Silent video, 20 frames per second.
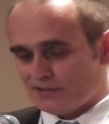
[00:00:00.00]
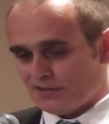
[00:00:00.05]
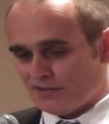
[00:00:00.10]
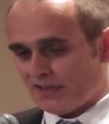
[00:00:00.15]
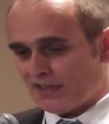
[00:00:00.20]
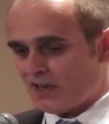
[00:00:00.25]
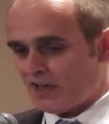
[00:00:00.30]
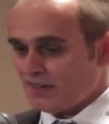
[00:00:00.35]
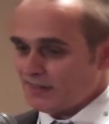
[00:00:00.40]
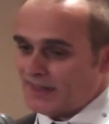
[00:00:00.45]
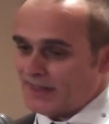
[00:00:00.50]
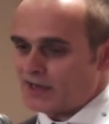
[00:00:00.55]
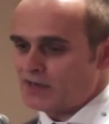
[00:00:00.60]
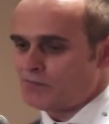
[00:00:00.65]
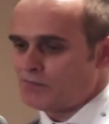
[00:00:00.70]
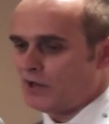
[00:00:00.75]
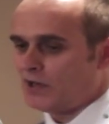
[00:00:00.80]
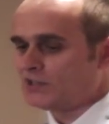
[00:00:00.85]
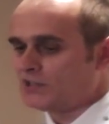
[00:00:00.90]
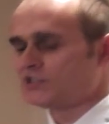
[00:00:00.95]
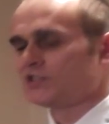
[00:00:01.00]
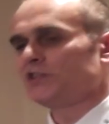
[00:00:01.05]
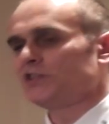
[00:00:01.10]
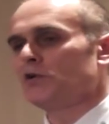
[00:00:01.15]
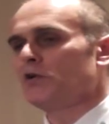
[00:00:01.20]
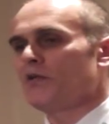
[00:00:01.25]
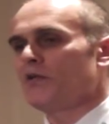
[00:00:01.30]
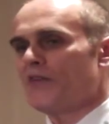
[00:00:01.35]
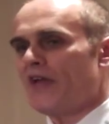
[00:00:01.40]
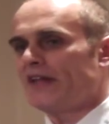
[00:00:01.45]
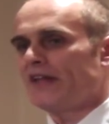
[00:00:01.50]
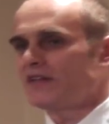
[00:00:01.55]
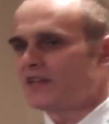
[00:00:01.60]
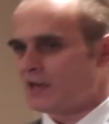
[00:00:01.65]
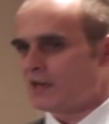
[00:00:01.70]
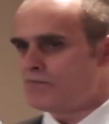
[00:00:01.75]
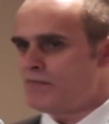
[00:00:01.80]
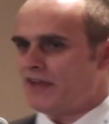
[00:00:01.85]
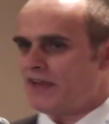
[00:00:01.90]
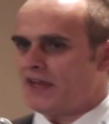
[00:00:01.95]
letterbox, you're then
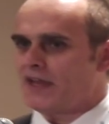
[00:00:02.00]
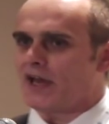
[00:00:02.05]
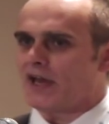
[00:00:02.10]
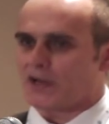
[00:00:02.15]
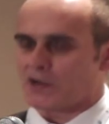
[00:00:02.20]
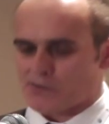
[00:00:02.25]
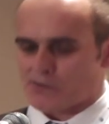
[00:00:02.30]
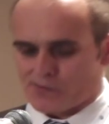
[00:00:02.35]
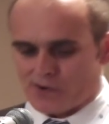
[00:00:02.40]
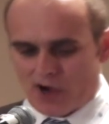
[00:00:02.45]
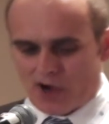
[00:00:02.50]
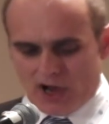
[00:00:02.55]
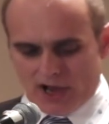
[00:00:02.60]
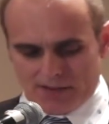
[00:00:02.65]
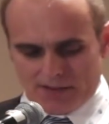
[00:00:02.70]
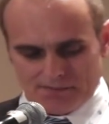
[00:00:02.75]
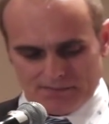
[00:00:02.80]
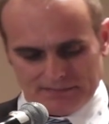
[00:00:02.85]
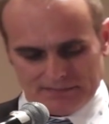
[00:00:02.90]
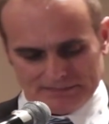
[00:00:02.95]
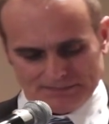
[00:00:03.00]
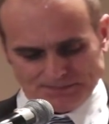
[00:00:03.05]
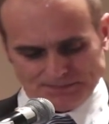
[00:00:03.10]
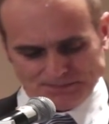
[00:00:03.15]
committing a crime.